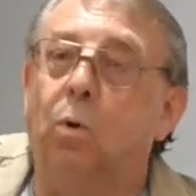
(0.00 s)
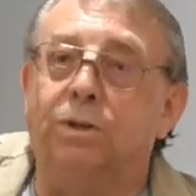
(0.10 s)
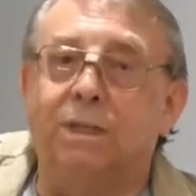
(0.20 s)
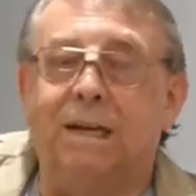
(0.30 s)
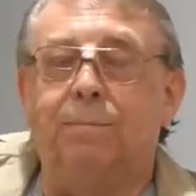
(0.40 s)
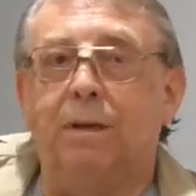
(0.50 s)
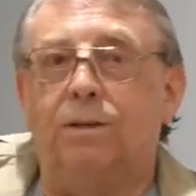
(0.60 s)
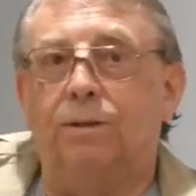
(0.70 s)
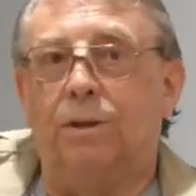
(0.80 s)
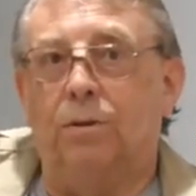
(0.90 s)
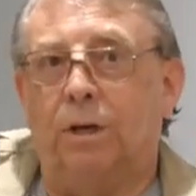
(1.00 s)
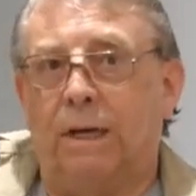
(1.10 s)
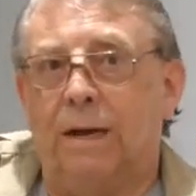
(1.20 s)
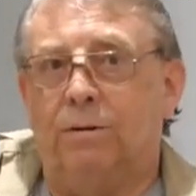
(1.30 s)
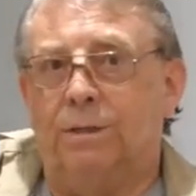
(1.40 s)
what is happening to the other
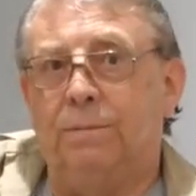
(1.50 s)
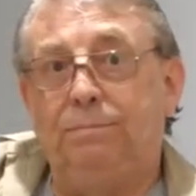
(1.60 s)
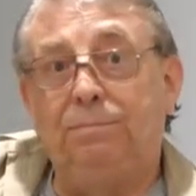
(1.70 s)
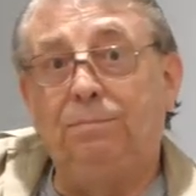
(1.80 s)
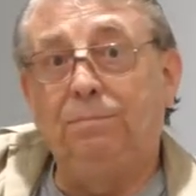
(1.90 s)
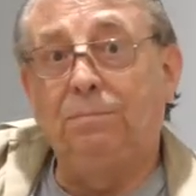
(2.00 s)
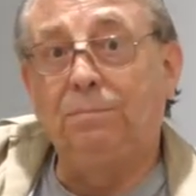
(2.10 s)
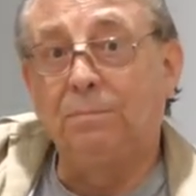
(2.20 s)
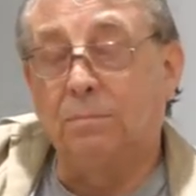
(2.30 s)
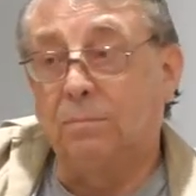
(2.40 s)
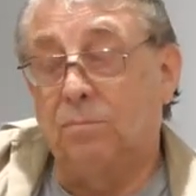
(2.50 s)
carers who